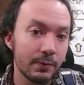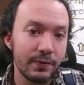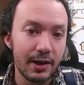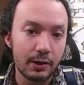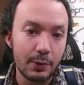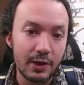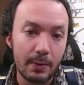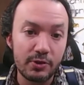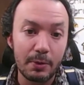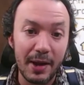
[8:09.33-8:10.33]
Finally, we
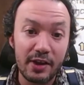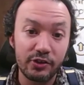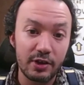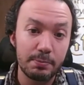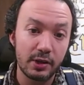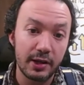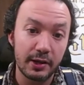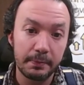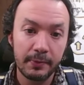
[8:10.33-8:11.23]
come to capacity planning.